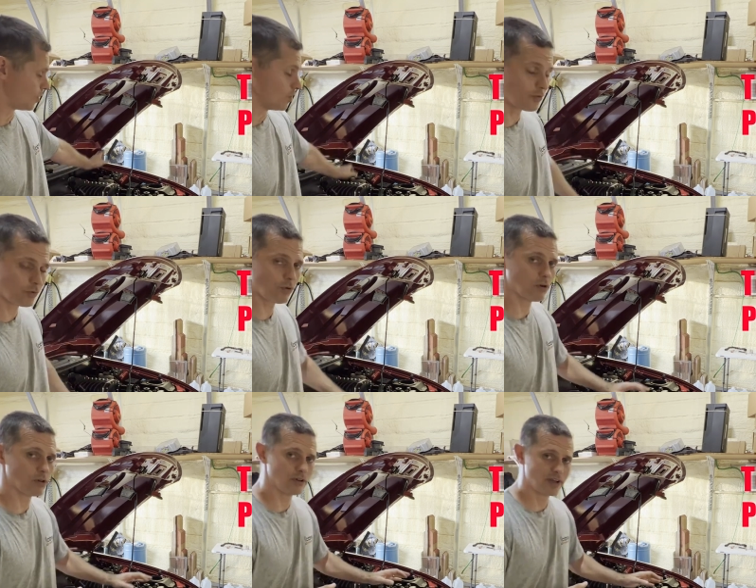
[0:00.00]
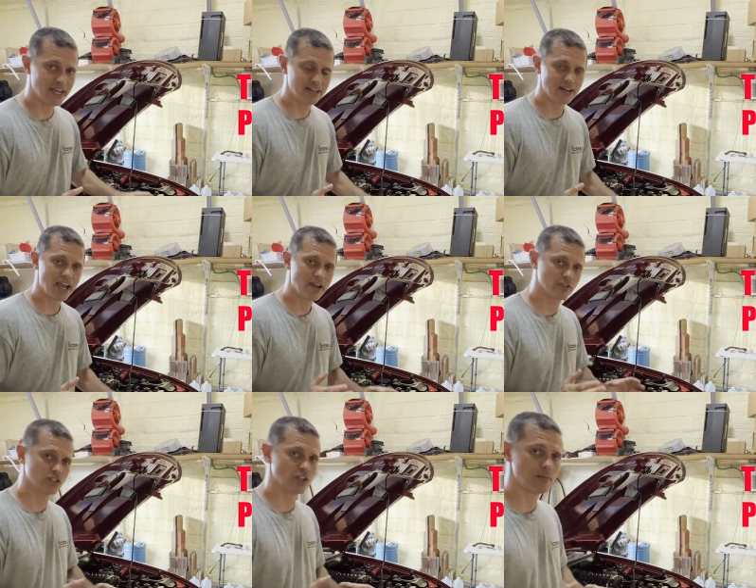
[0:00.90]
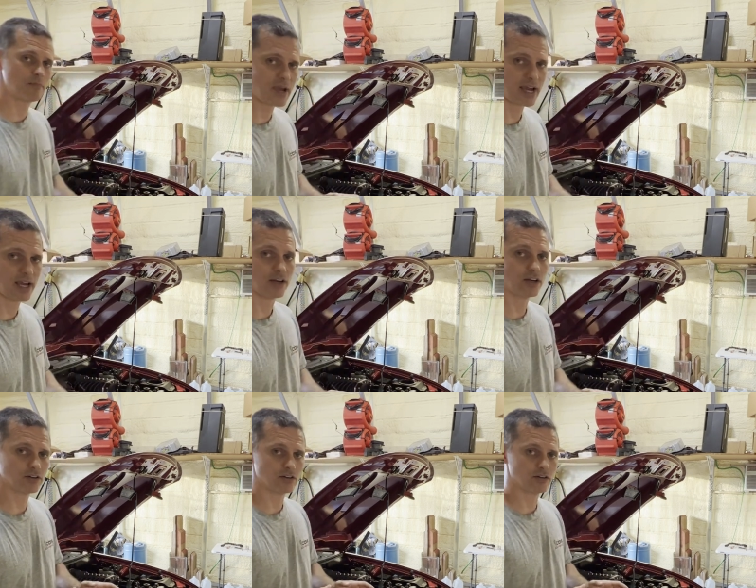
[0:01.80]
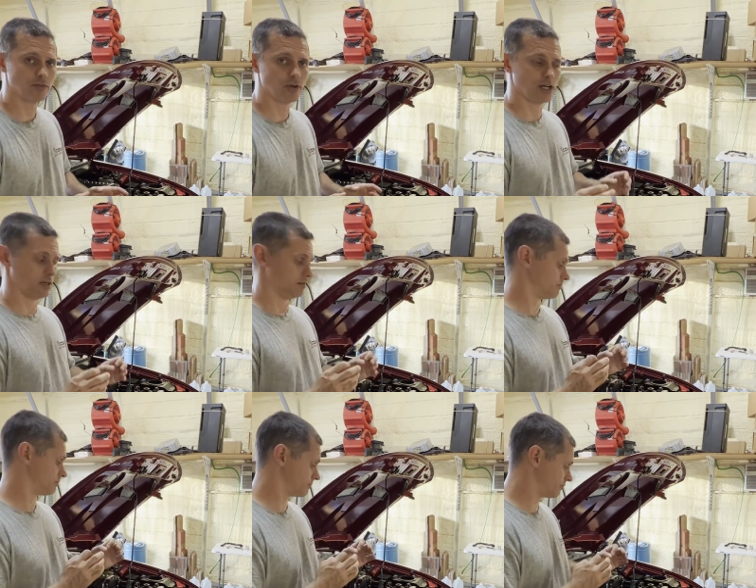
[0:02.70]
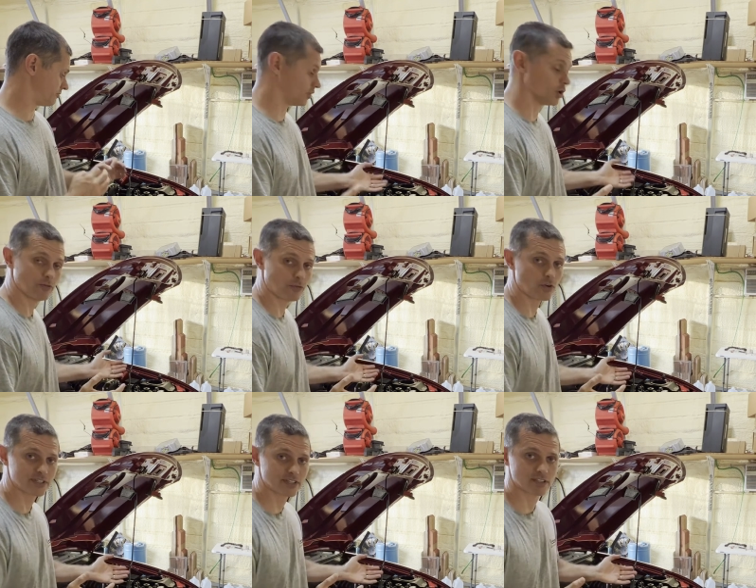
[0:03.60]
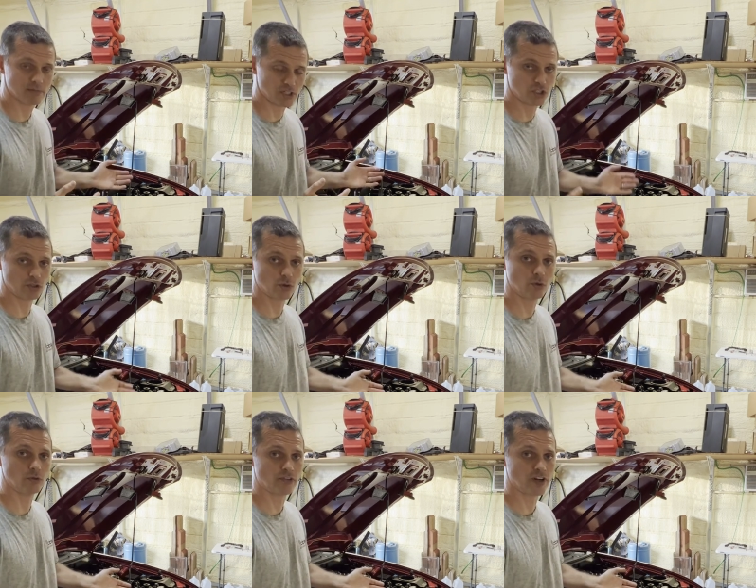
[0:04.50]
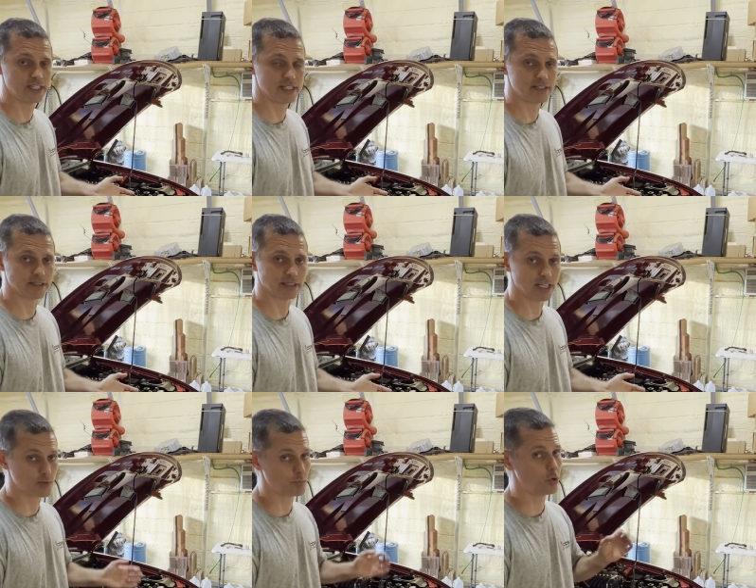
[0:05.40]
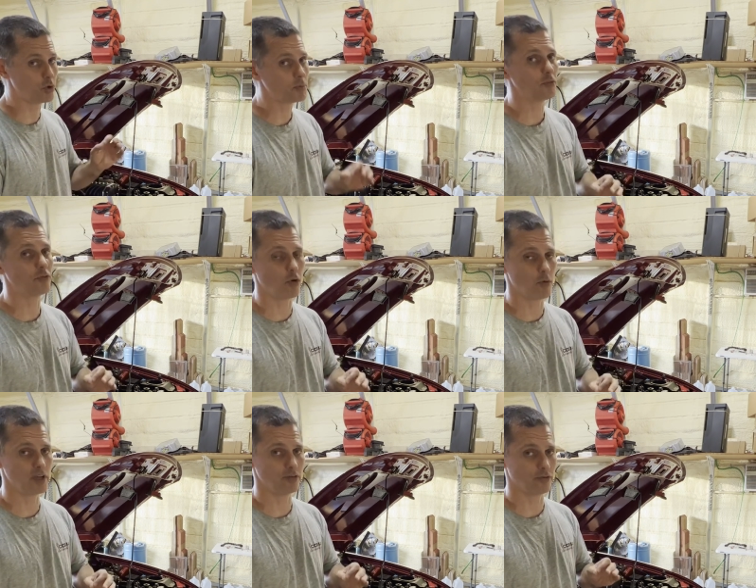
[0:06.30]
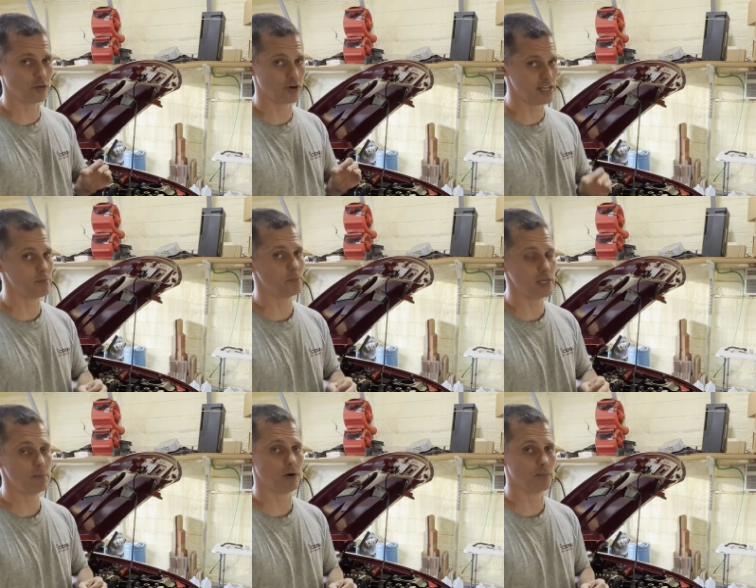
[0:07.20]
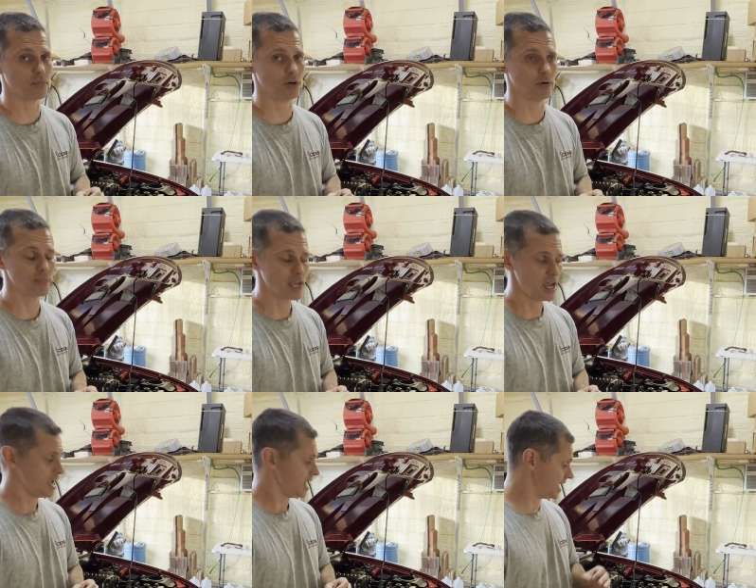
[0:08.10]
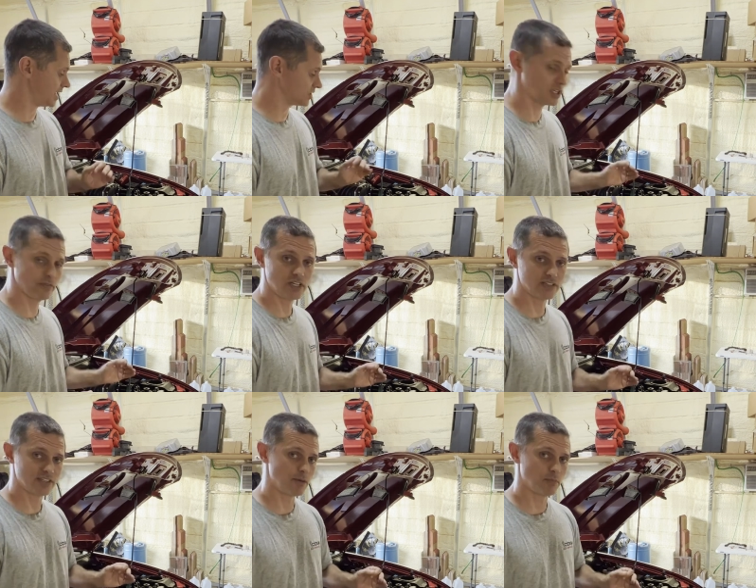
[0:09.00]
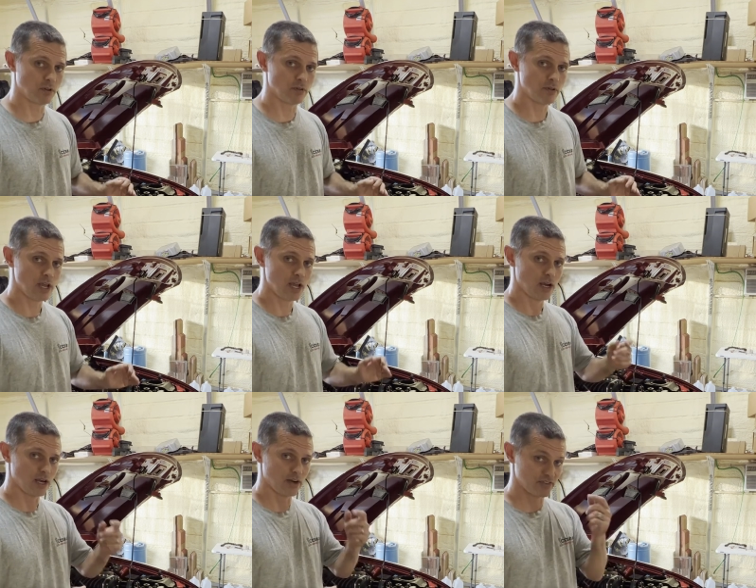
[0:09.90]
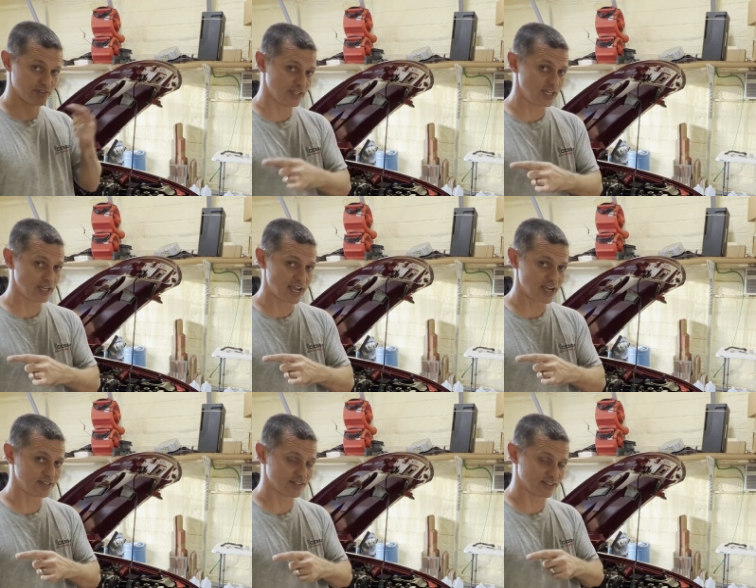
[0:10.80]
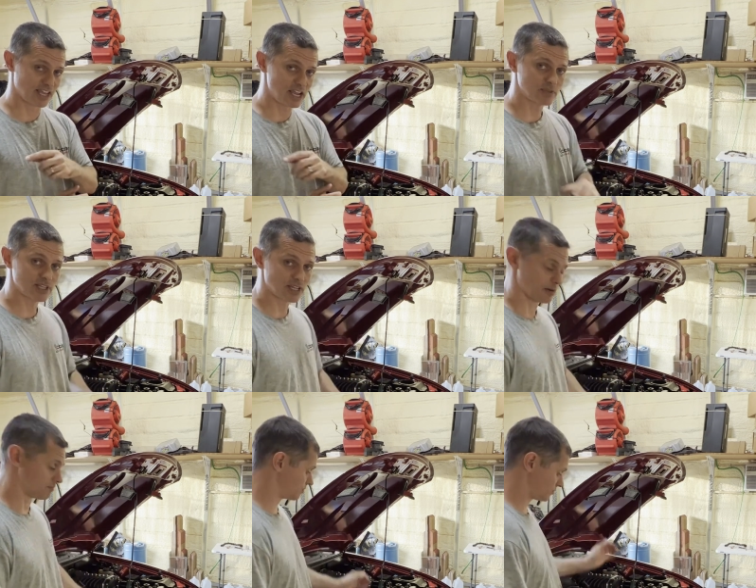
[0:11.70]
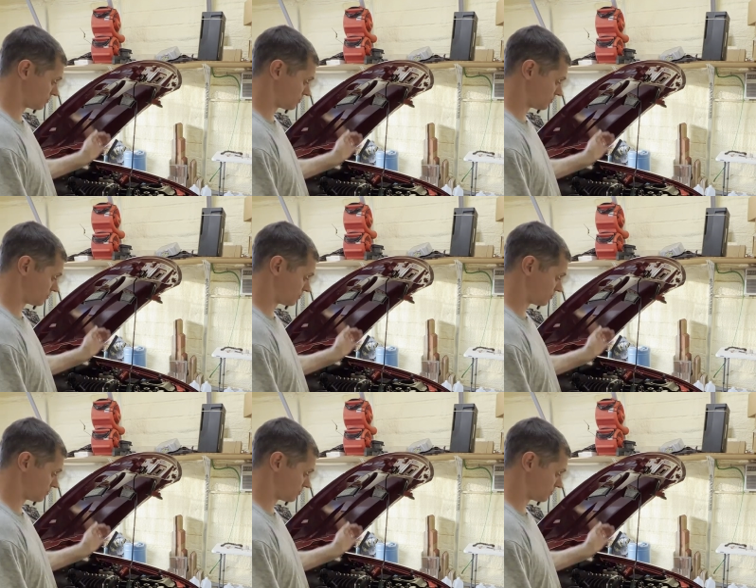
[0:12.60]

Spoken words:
Overall, 8.5 is not bad flow for a system. It should cool fairly decently. It's poor performing for an EMP pump though. And to give you an example, the Zinc has the same setup,